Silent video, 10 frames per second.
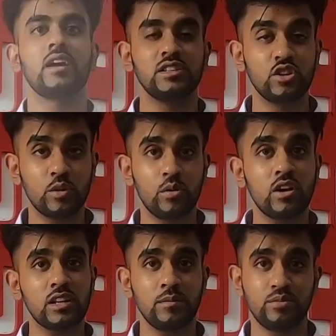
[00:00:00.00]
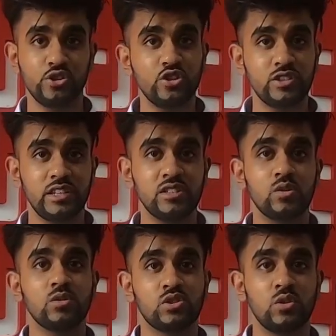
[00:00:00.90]
Okay, so the product I'm producing is
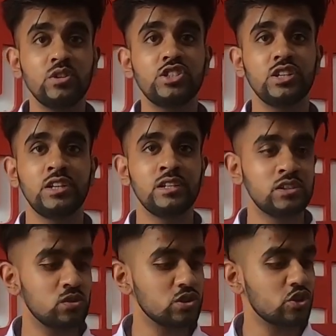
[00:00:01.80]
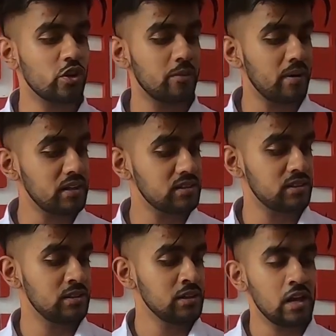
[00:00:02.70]
called Staunch cricket
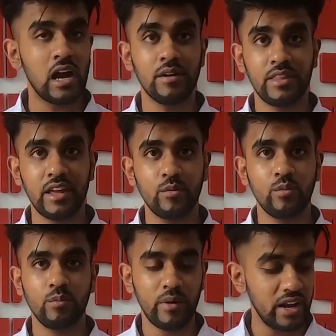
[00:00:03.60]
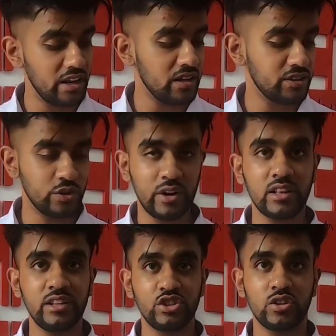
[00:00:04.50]
bats. They're made here
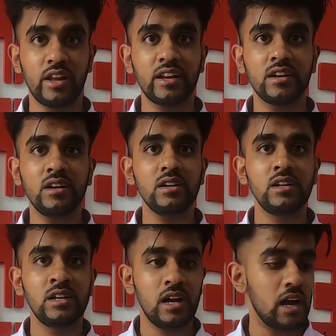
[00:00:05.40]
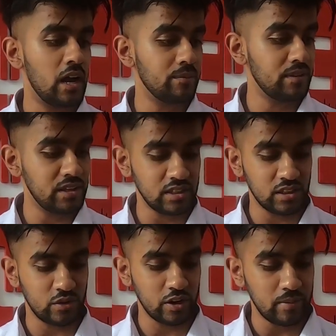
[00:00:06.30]
directly in Sri Lanka. These are
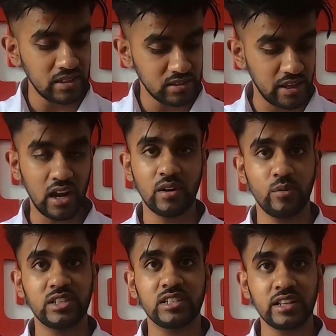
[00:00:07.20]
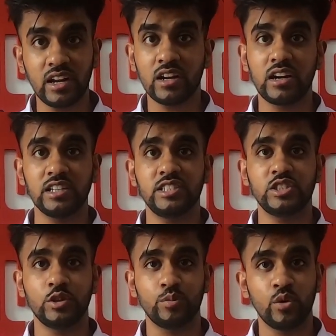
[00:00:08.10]
the cricket bats. Recently I got
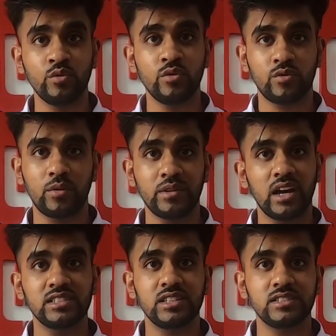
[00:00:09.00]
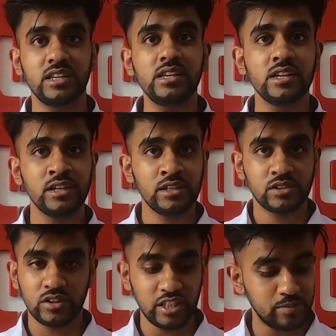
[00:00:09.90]
ICC approval from the ICC.
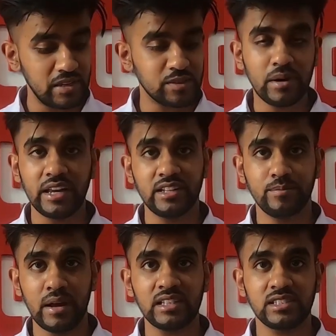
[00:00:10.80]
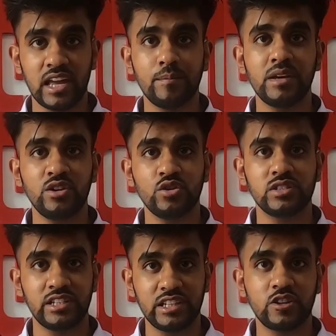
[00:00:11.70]
So this means my bats can be
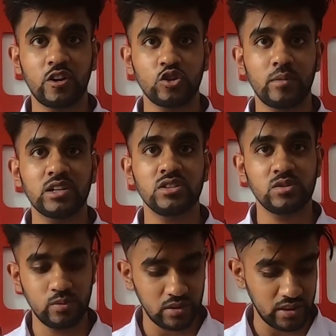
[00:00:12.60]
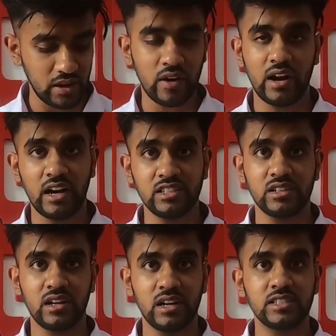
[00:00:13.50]
used in international matches. They are
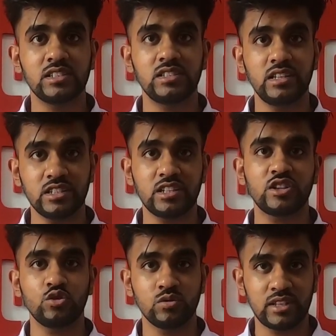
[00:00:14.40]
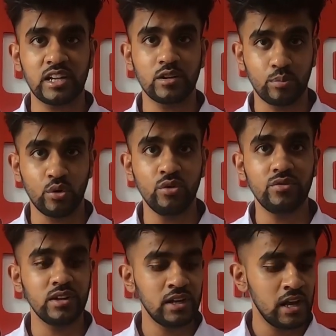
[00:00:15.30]
ICC International Standard
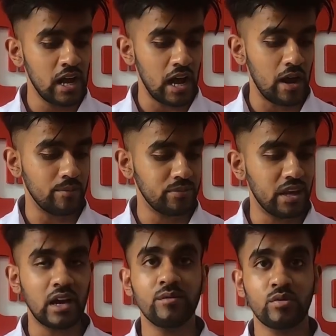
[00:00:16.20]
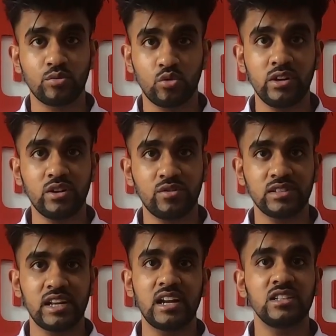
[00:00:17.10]
approved. They come from 3 different
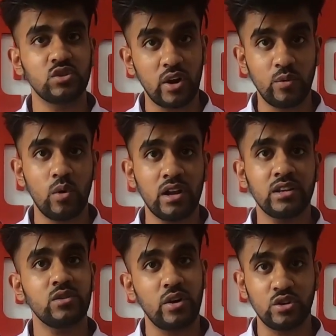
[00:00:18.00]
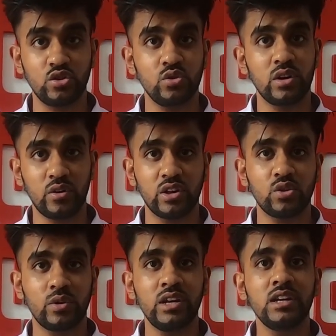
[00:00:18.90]
standards: grade 1, grade 2 and grade
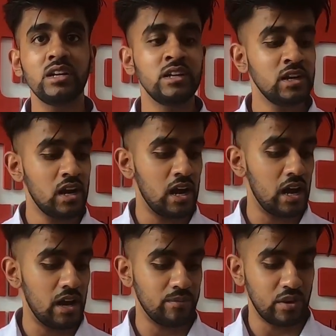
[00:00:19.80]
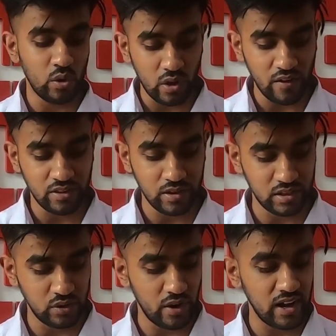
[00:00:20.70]
3. They all have
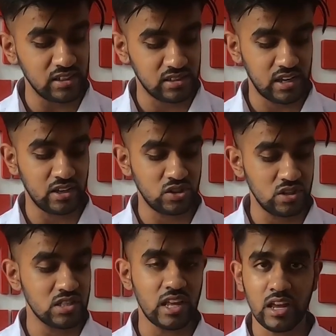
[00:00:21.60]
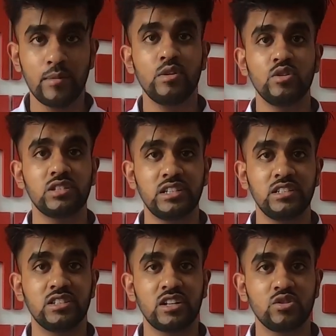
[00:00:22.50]
the grains, textures that can be used in
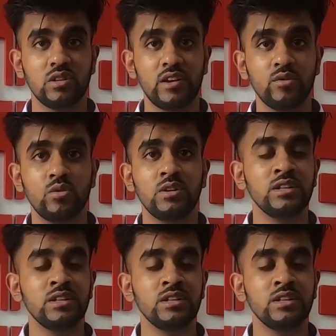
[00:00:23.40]
international level.